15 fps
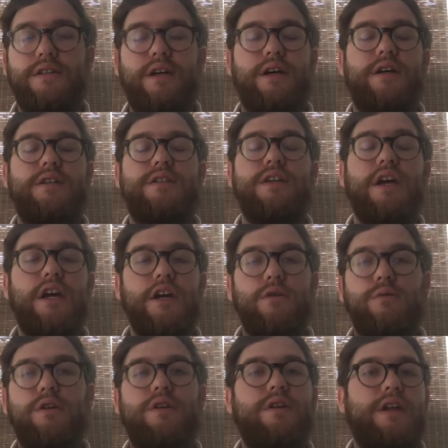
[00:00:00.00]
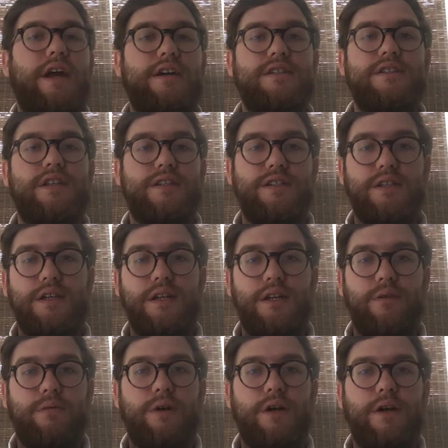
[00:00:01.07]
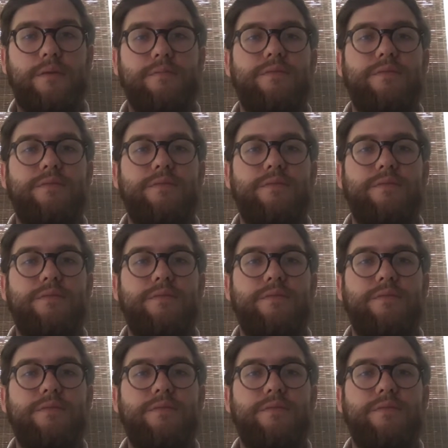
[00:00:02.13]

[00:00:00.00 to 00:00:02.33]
does, where you can access it anywhere.